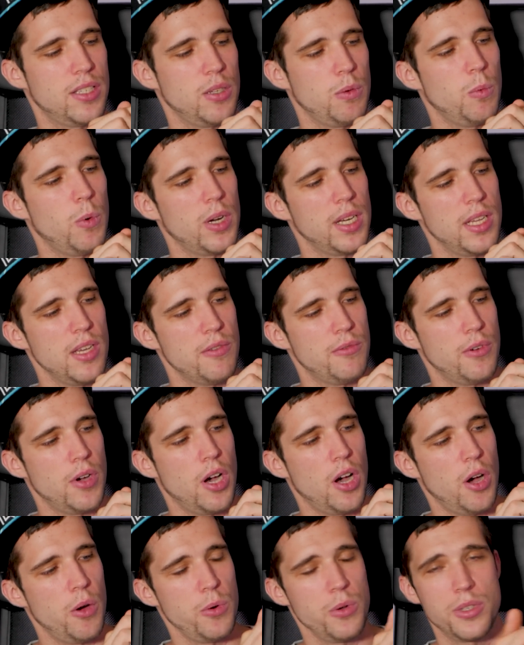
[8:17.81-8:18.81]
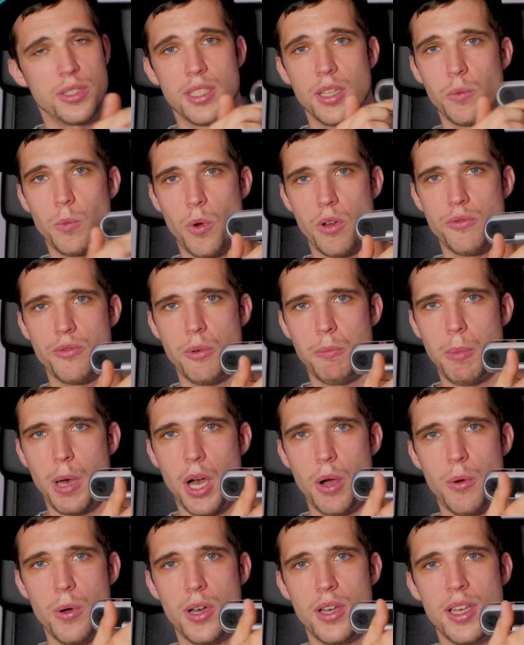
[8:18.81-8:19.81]
so one here for host and one for
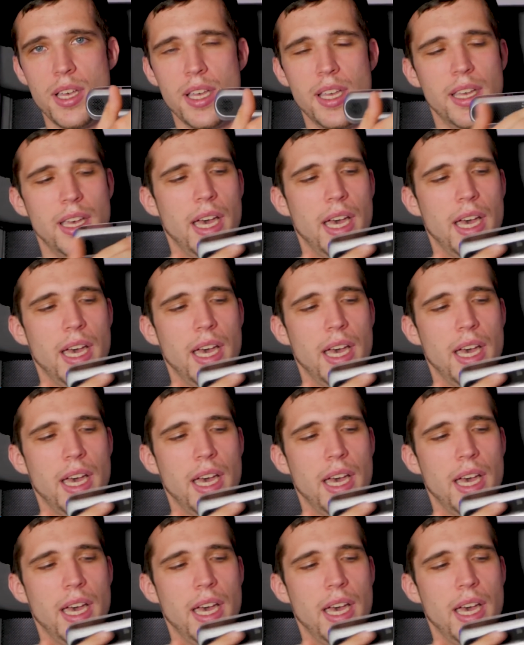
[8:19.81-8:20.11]
power.